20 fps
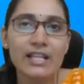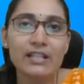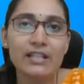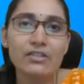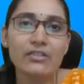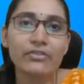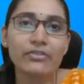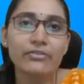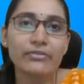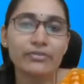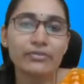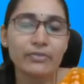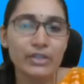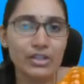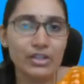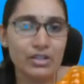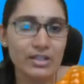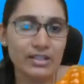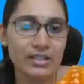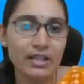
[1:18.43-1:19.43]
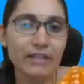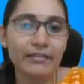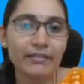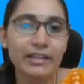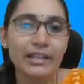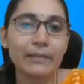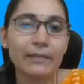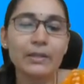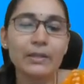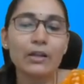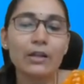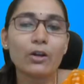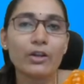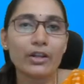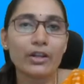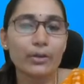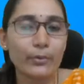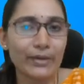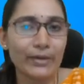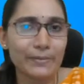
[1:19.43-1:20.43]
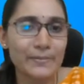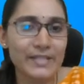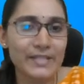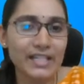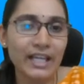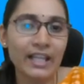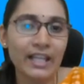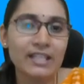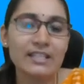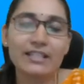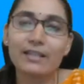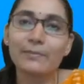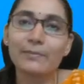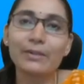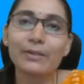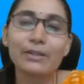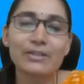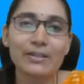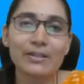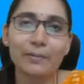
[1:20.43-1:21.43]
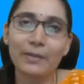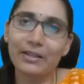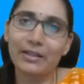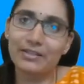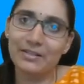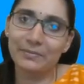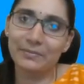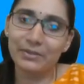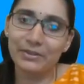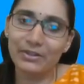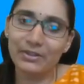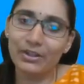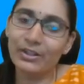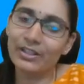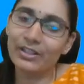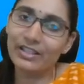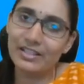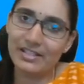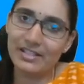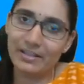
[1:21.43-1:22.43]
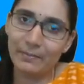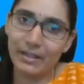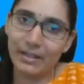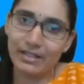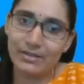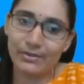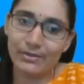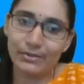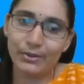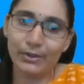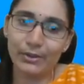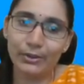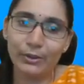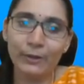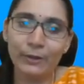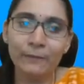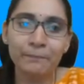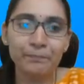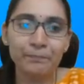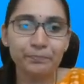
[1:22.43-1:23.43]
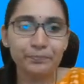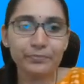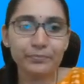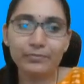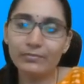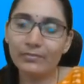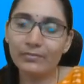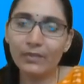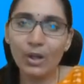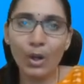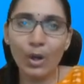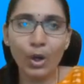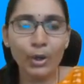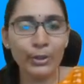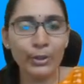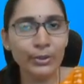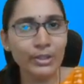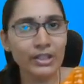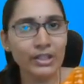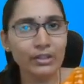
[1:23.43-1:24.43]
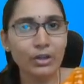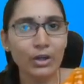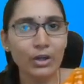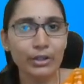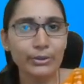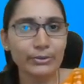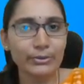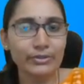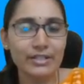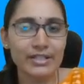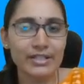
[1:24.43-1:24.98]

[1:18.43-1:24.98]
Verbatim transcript: of which is available on our website www.digimento.com, or you can call to this